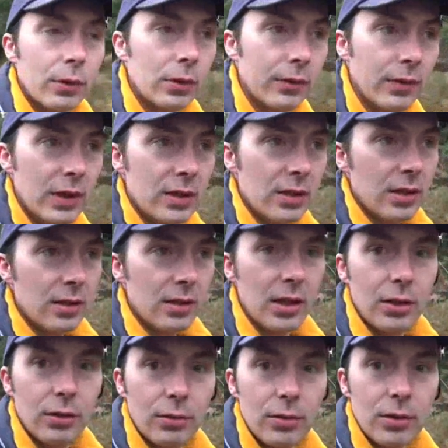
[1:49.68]
All of these
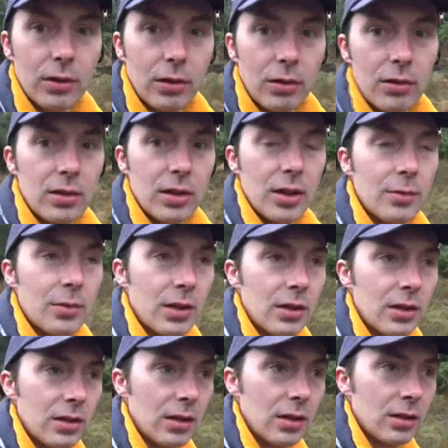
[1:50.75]
things he calls
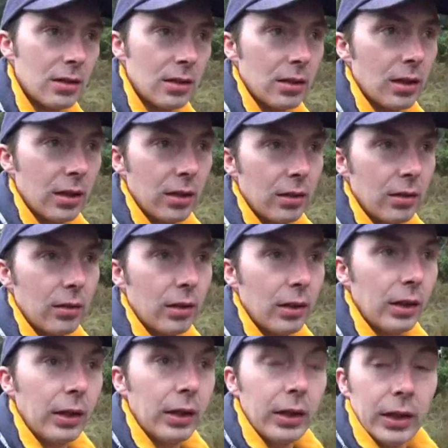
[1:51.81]
concepts, and he says that they are
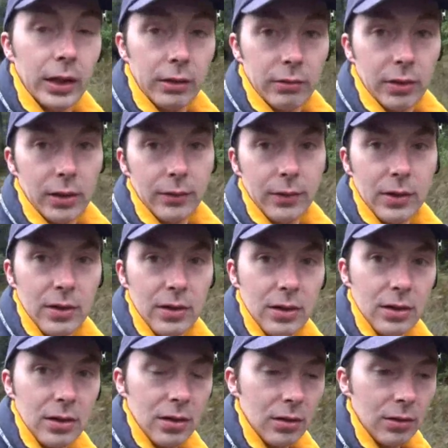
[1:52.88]

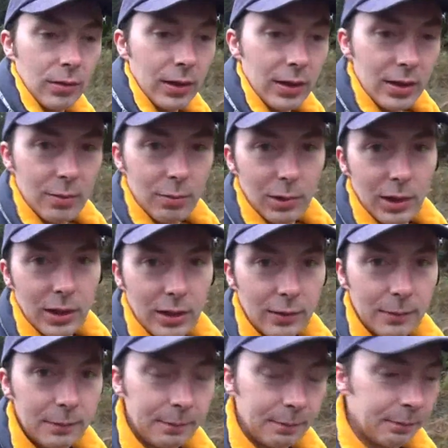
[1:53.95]
irrelevant to
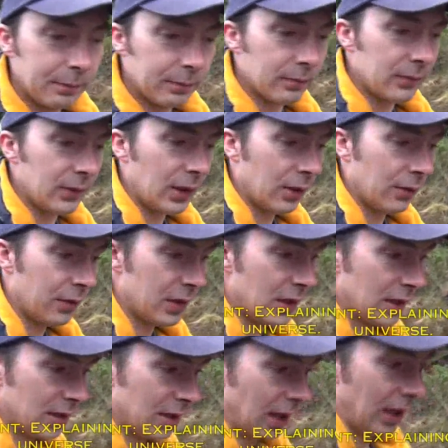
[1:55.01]
explaining
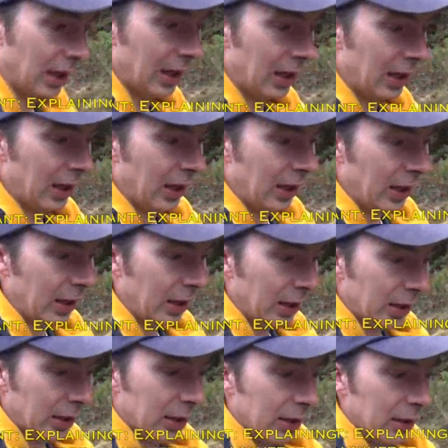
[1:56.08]
physics.
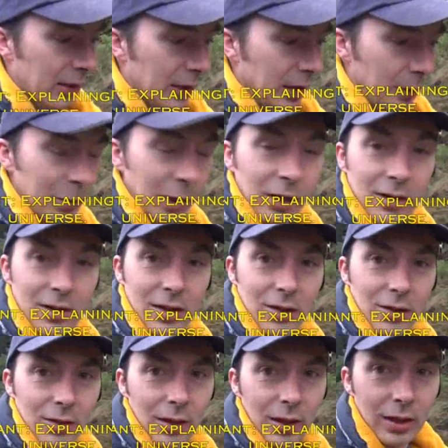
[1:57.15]
Now, back
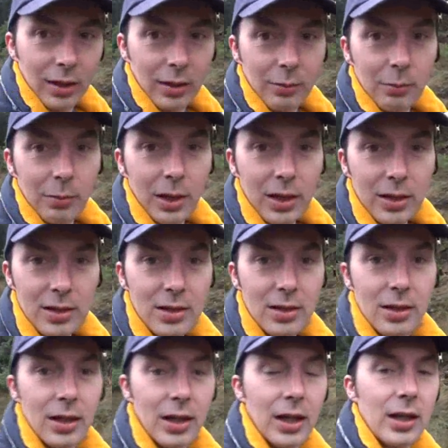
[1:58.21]
to
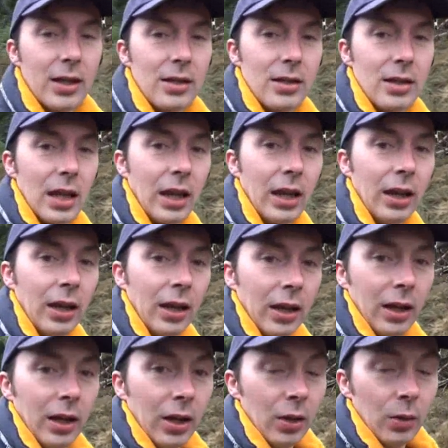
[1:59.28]
mass and
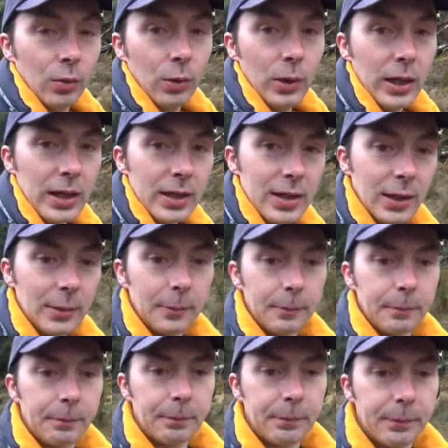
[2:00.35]
weight.
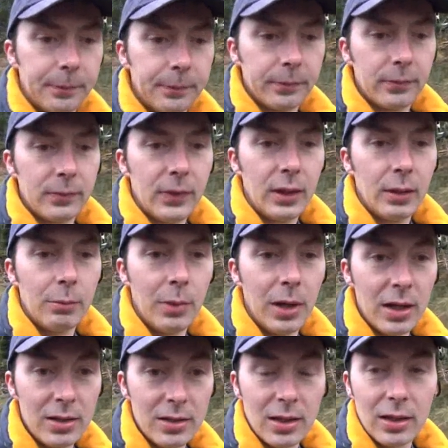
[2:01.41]

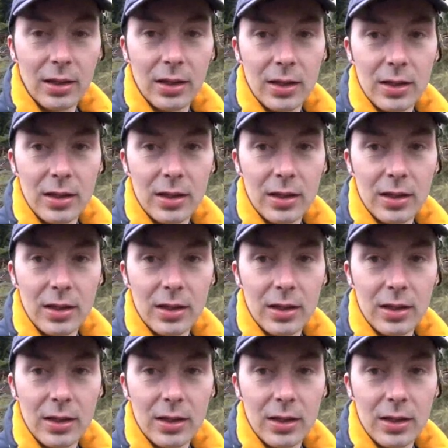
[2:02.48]
Mass